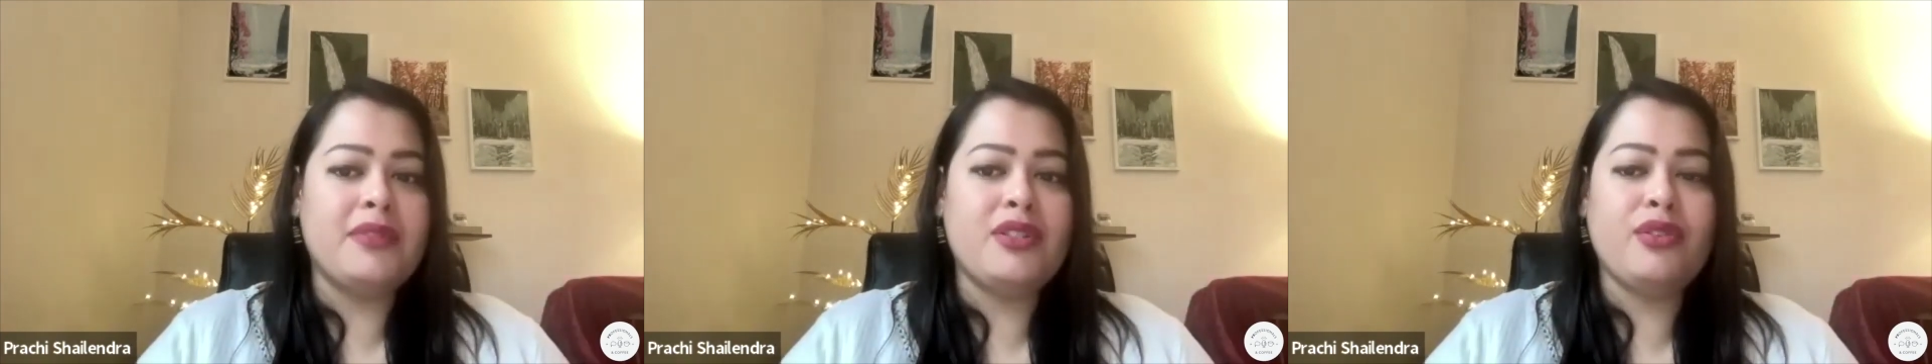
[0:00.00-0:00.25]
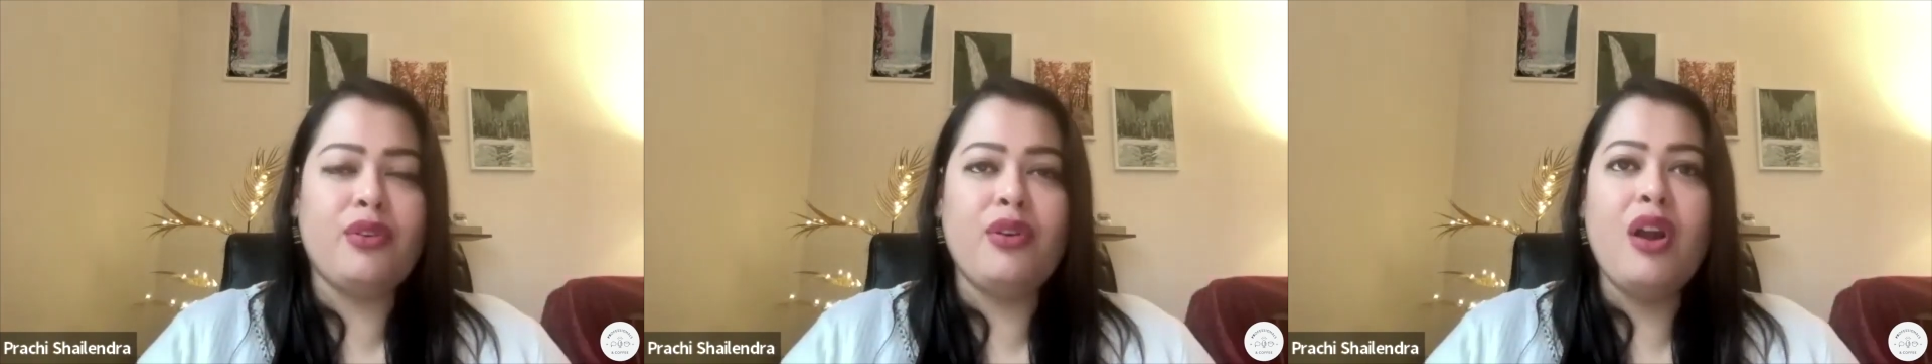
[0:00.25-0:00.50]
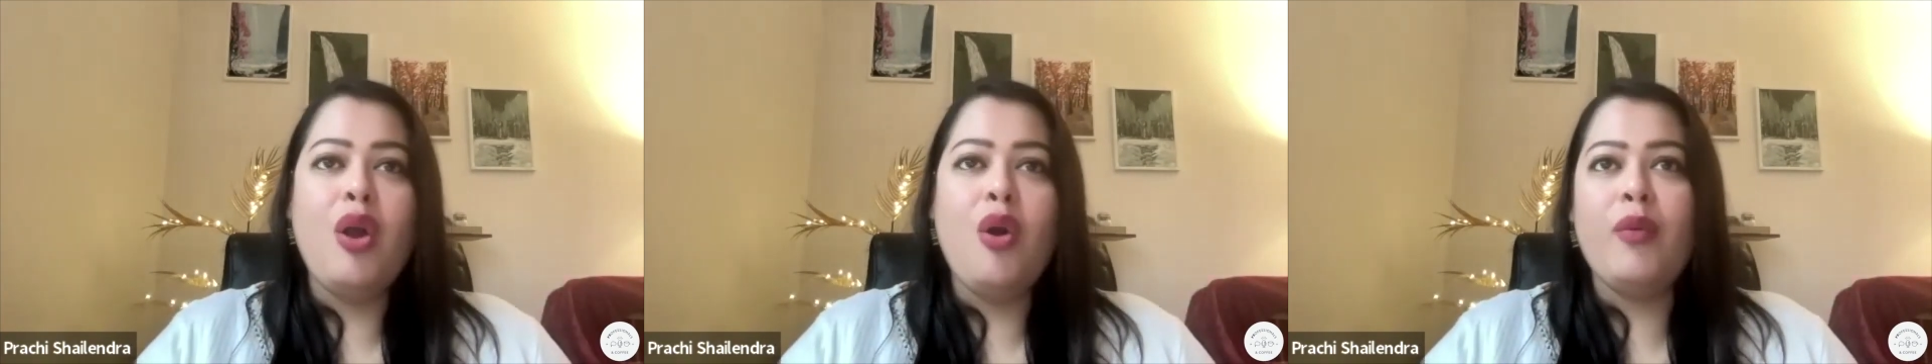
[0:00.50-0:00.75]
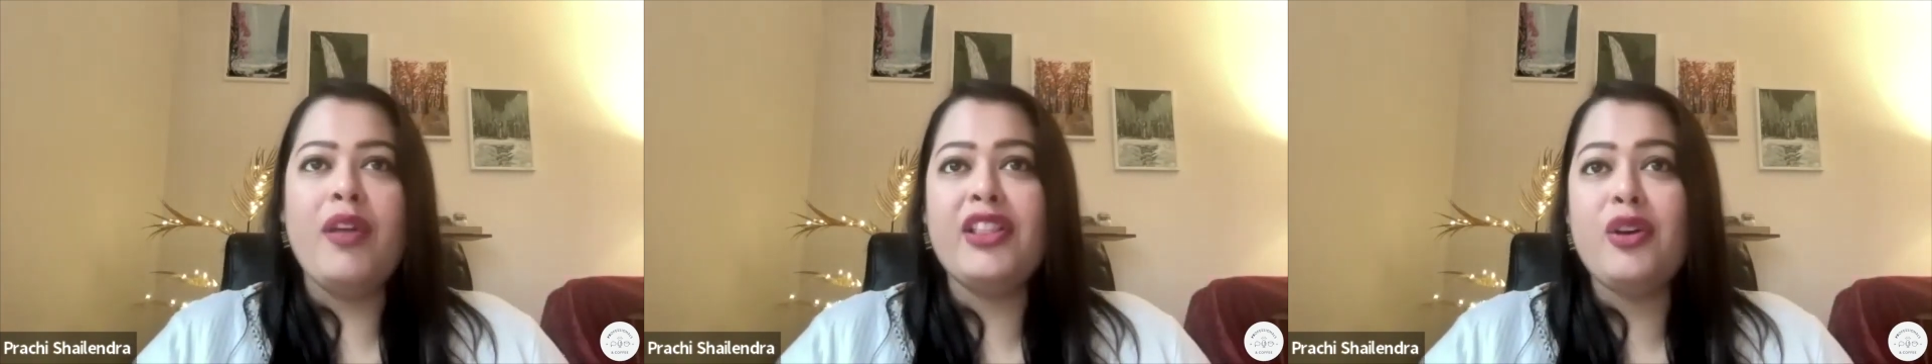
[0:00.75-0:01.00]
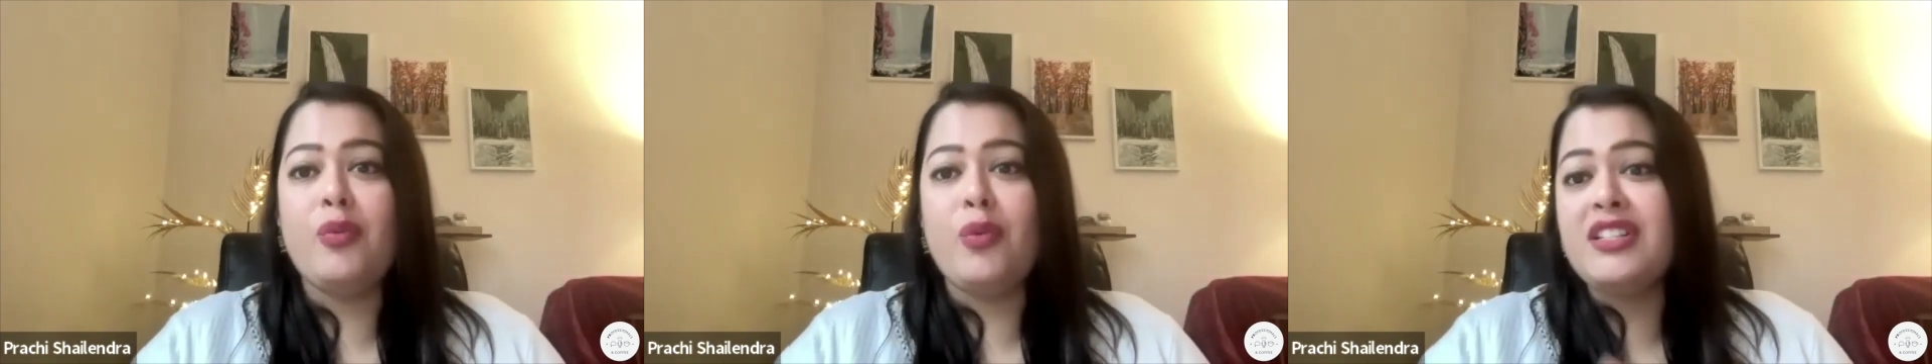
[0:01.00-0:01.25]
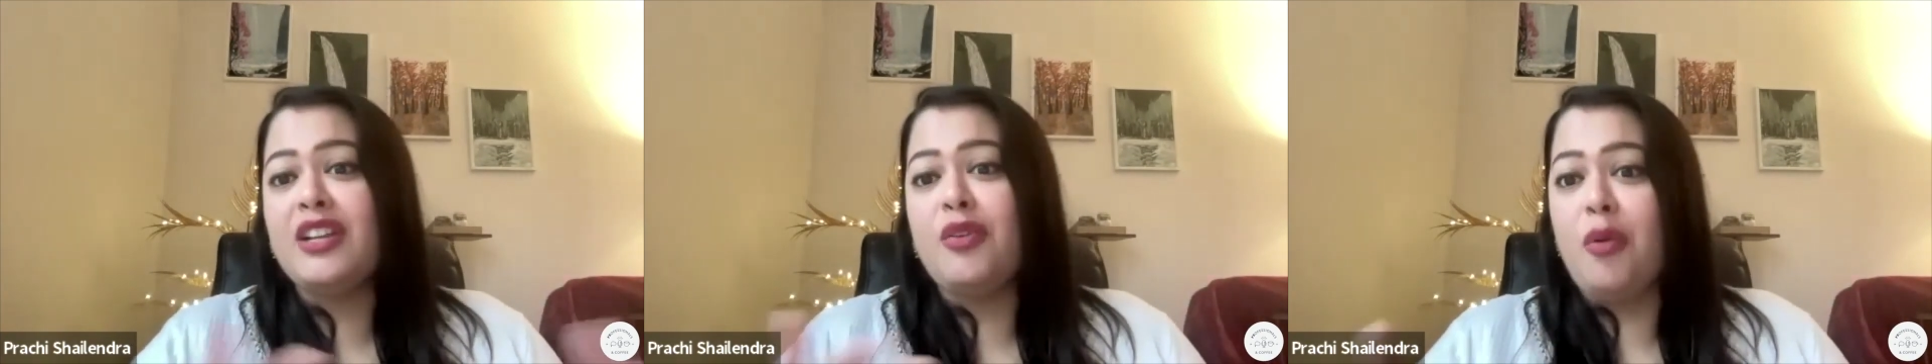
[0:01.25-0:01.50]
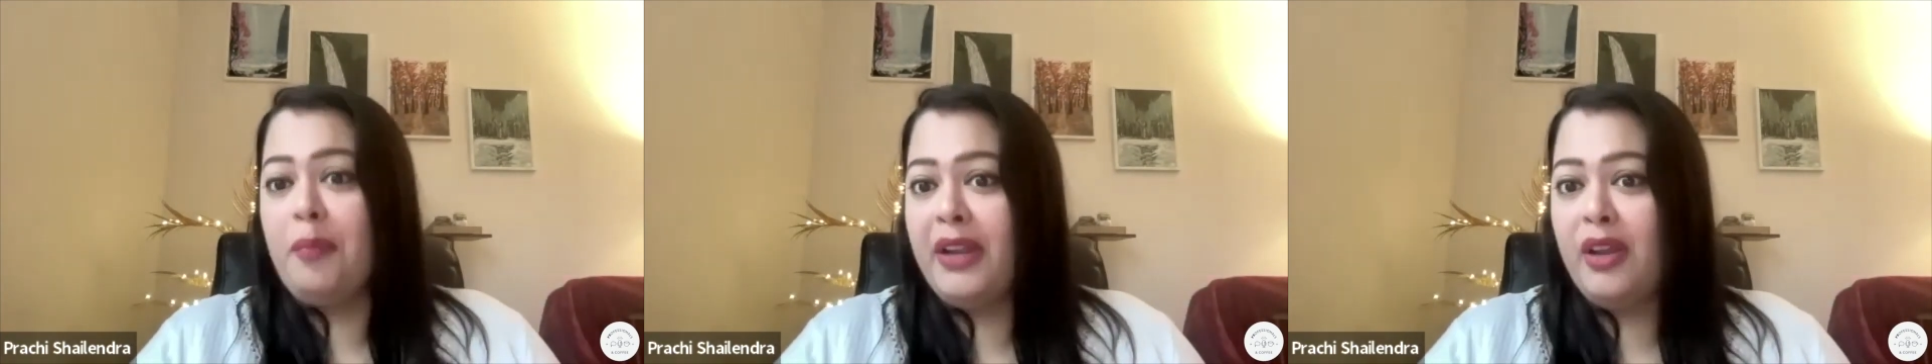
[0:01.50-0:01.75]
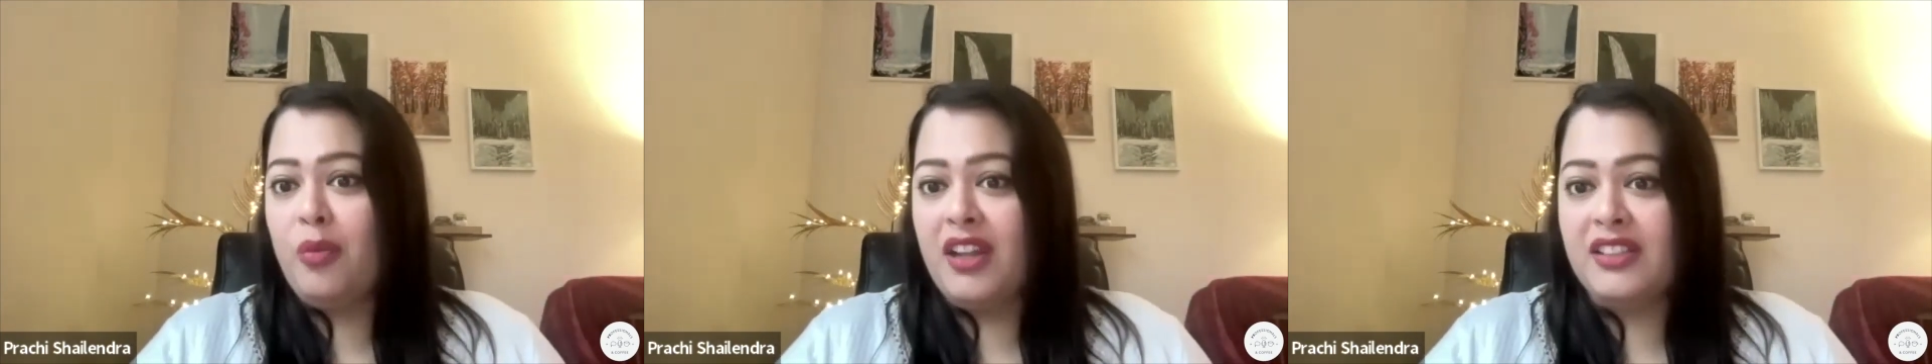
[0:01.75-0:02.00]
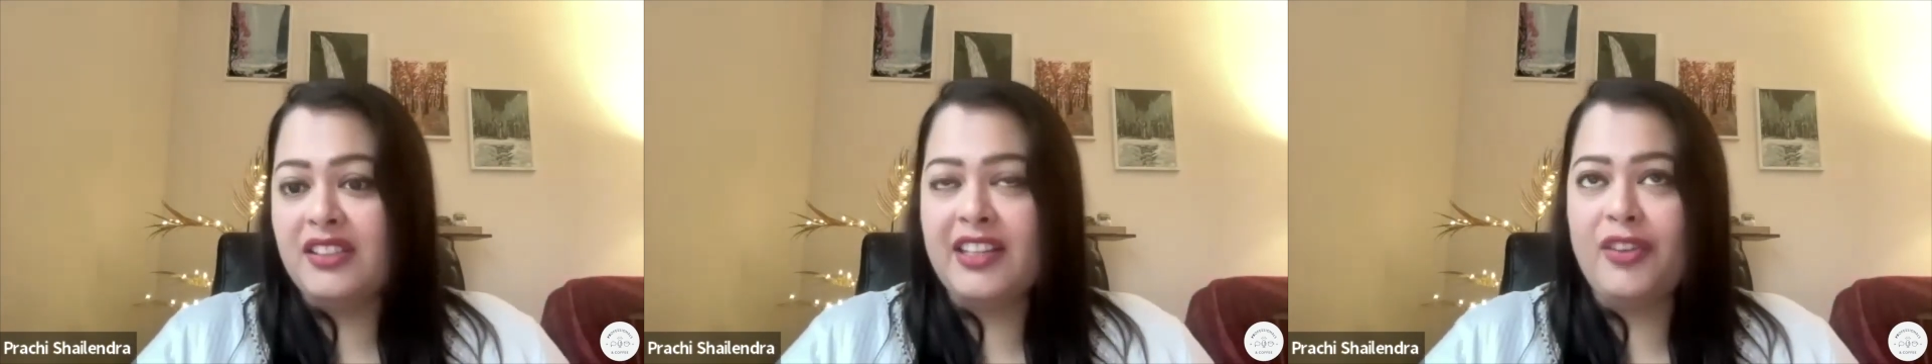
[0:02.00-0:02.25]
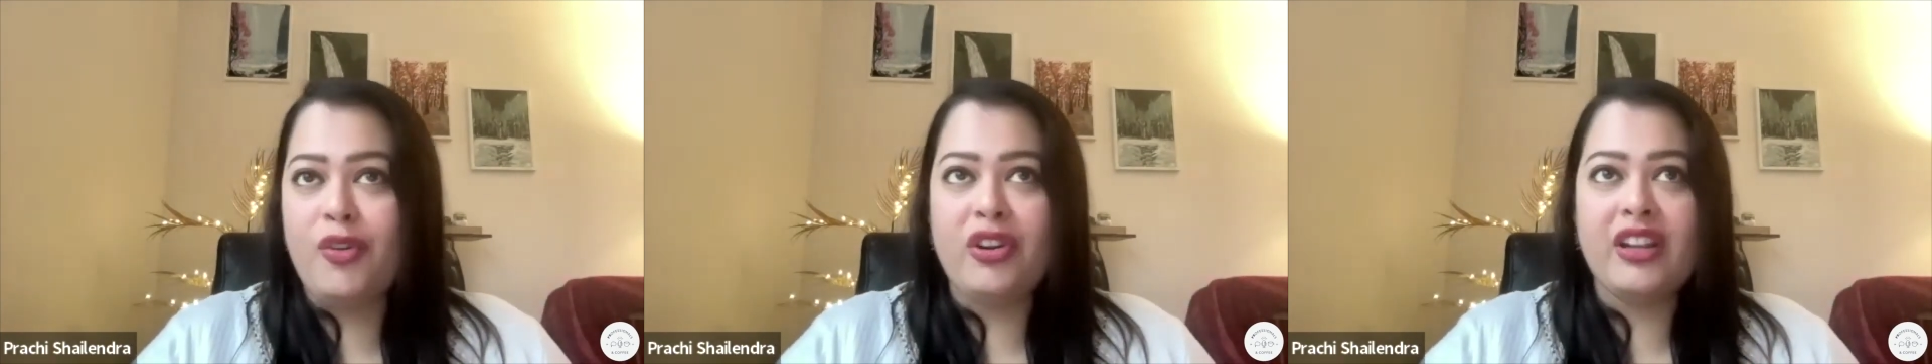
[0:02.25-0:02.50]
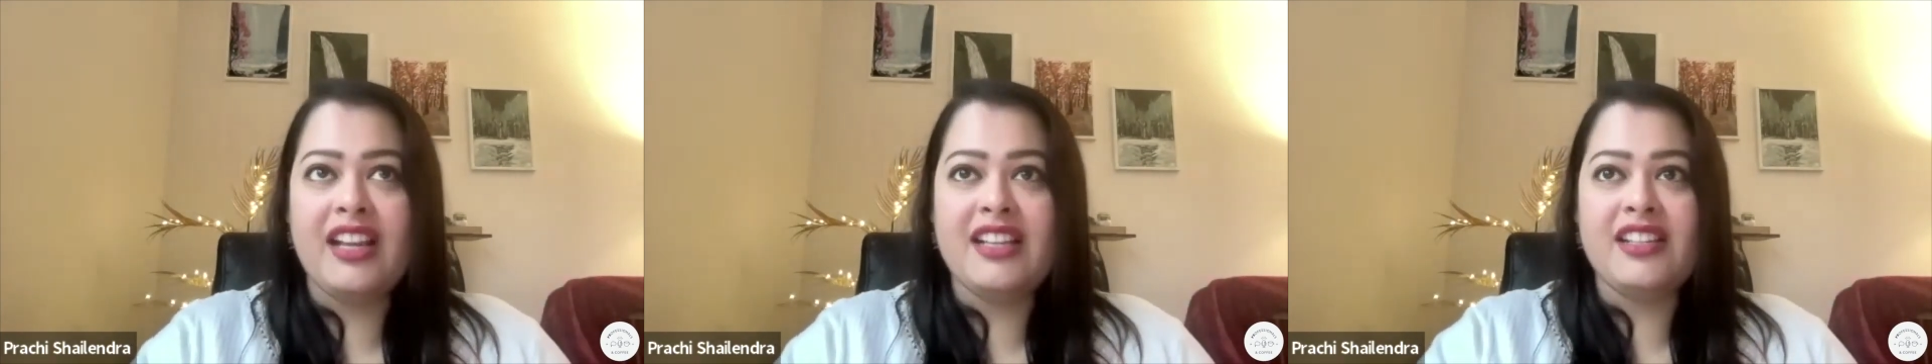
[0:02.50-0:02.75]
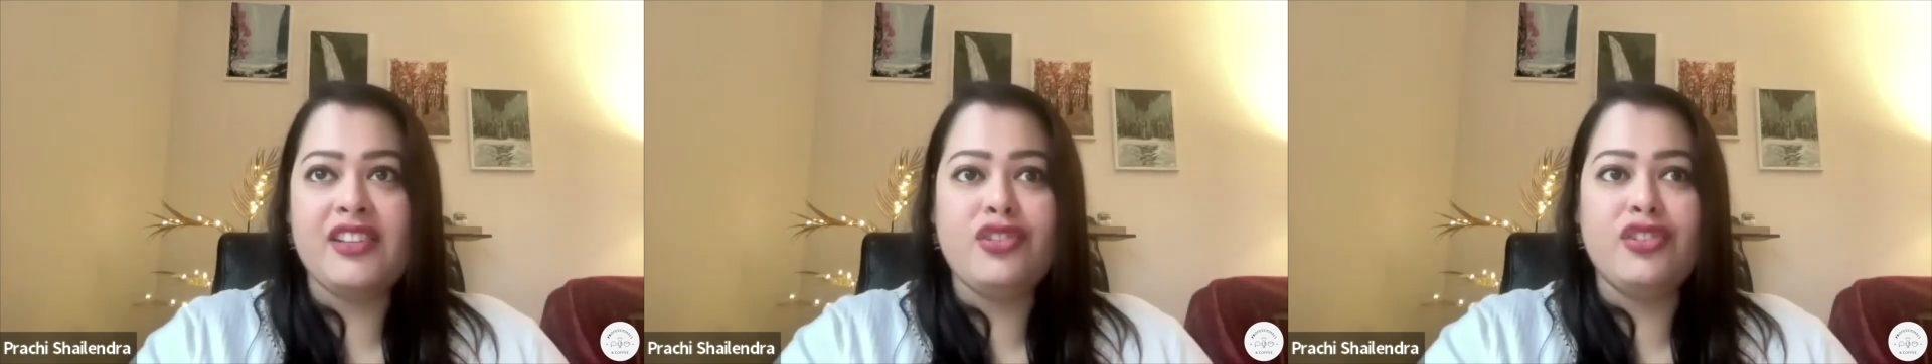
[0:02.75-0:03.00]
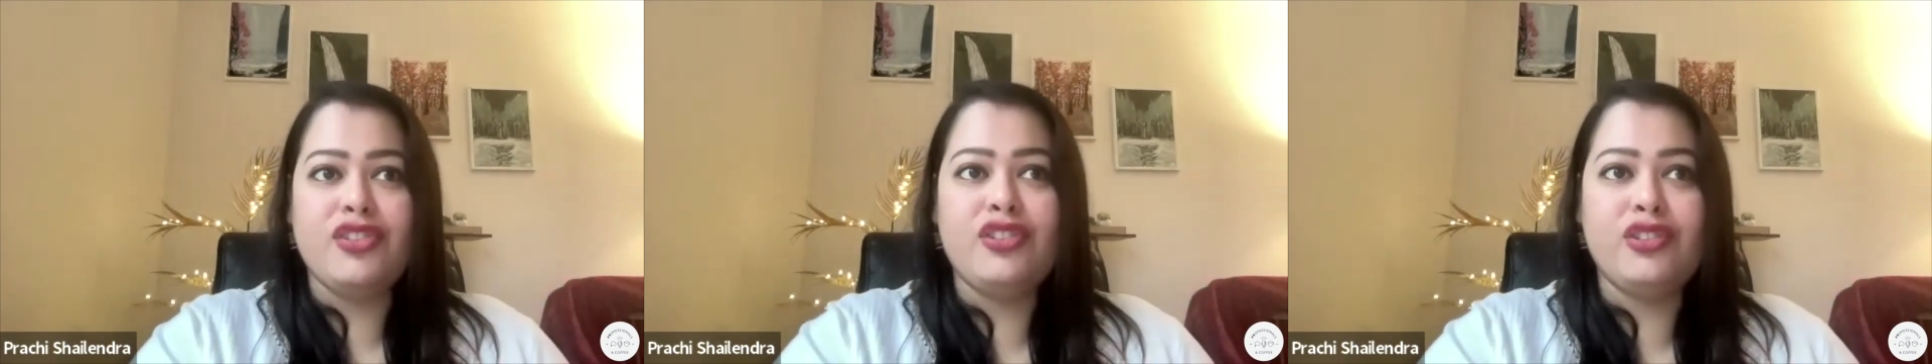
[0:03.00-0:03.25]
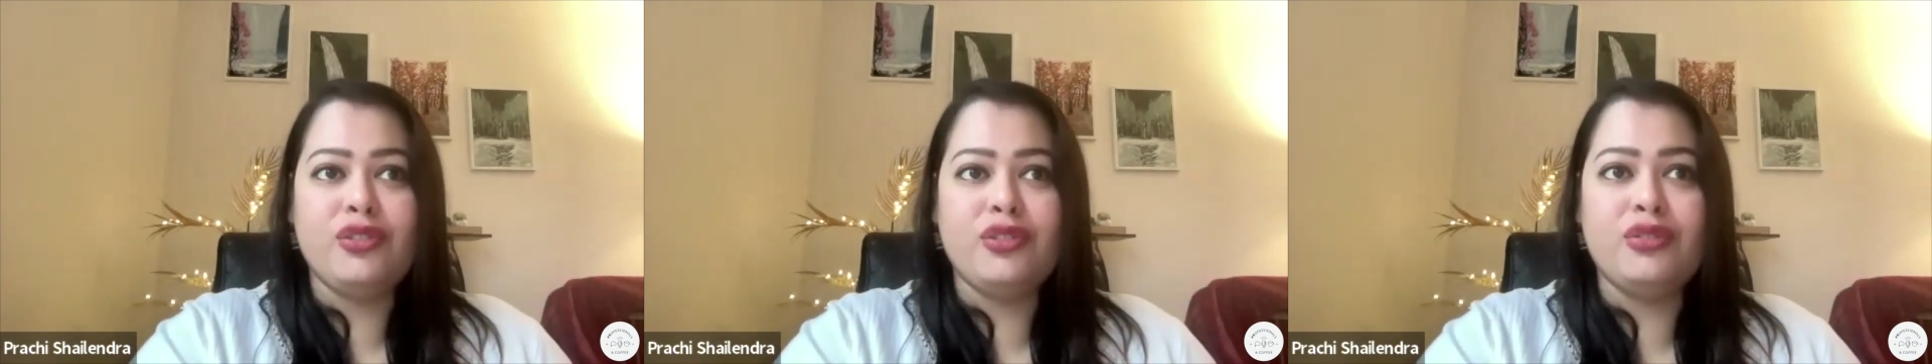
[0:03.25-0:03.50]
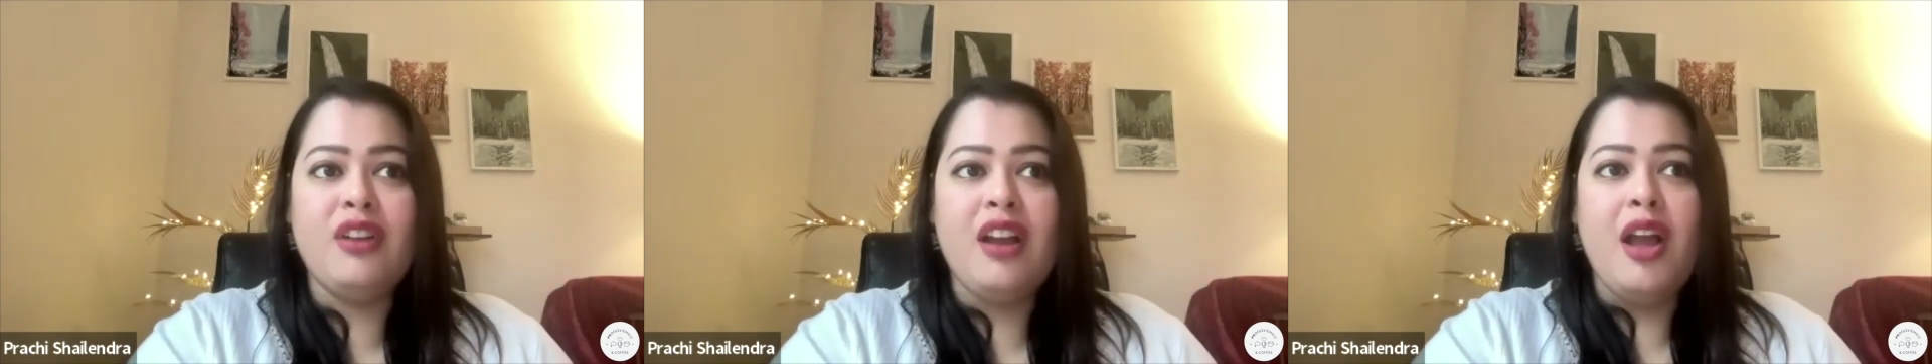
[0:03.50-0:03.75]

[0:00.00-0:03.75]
So when there was an opening once in an organization to